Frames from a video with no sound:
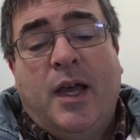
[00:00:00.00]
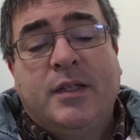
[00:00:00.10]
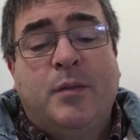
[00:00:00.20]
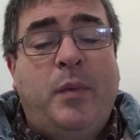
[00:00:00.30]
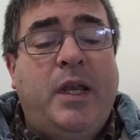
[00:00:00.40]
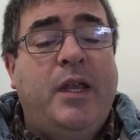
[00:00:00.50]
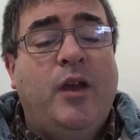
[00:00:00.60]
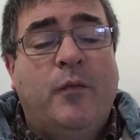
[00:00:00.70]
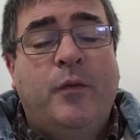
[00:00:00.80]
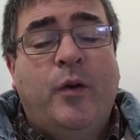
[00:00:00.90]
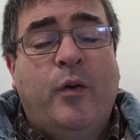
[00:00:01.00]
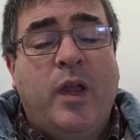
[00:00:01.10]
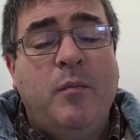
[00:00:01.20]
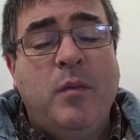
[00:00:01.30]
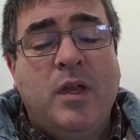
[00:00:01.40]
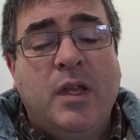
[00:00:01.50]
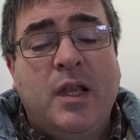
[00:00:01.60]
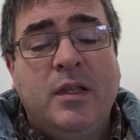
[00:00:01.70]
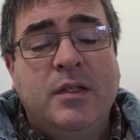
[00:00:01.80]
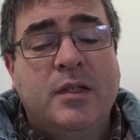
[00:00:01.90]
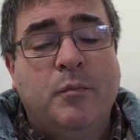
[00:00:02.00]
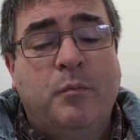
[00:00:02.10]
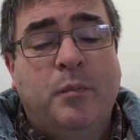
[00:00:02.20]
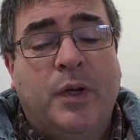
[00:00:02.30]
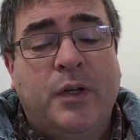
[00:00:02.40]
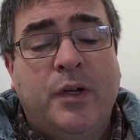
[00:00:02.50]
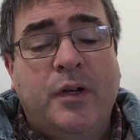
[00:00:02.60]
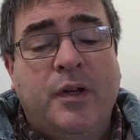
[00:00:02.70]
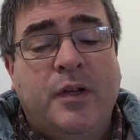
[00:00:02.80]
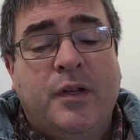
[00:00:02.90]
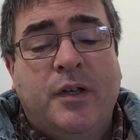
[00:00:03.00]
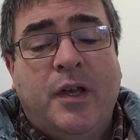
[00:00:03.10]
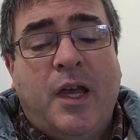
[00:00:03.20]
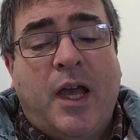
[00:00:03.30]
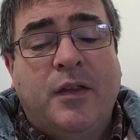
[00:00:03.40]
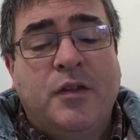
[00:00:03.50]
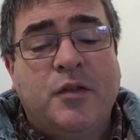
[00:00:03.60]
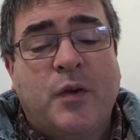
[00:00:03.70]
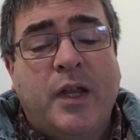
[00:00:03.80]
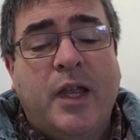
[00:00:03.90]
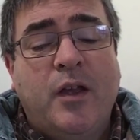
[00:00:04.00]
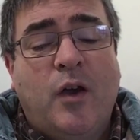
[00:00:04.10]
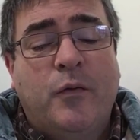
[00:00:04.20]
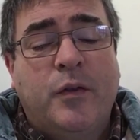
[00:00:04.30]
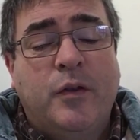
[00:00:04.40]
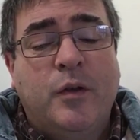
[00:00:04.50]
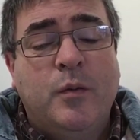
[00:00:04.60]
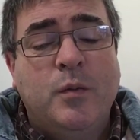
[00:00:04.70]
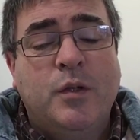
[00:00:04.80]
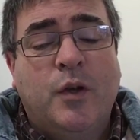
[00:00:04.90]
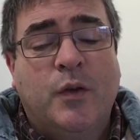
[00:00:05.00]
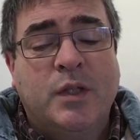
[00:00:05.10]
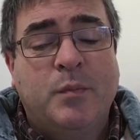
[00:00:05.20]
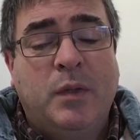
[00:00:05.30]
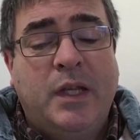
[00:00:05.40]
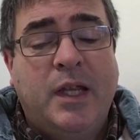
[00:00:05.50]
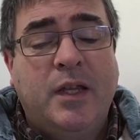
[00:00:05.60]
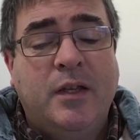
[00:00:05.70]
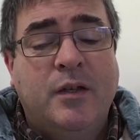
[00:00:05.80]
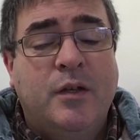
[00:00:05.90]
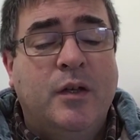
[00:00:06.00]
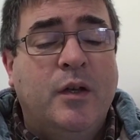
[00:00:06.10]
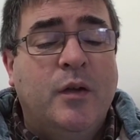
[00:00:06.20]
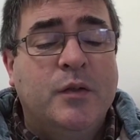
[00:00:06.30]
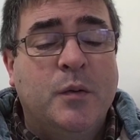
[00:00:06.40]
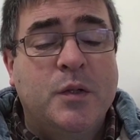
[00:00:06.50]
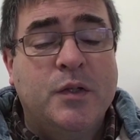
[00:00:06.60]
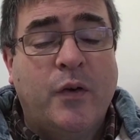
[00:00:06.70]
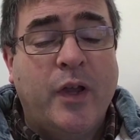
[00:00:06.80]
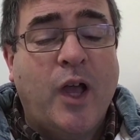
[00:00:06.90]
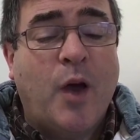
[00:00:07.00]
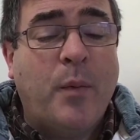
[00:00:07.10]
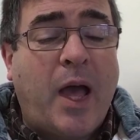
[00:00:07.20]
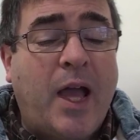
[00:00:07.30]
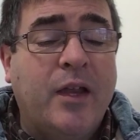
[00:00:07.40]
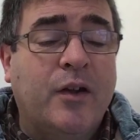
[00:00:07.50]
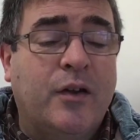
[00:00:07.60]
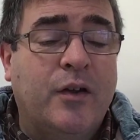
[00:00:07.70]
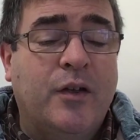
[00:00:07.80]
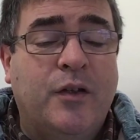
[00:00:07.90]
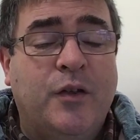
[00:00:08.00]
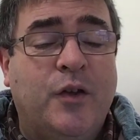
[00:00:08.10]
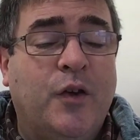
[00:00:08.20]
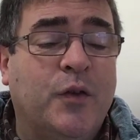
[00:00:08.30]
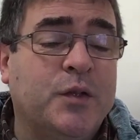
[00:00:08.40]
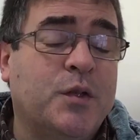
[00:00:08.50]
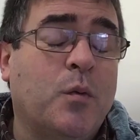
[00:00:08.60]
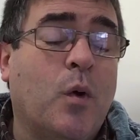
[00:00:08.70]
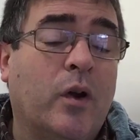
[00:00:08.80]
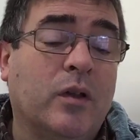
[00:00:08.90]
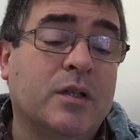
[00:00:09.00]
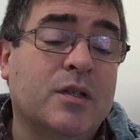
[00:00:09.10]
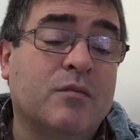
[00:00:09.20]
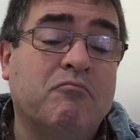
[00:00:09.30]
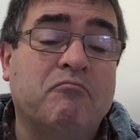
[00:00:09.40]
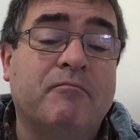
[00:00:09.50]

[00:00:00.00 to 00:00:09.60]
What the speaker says: As the beating of cream yields butter, and the striking of the nose causes bleeding, so stirring up anger causes quarrels.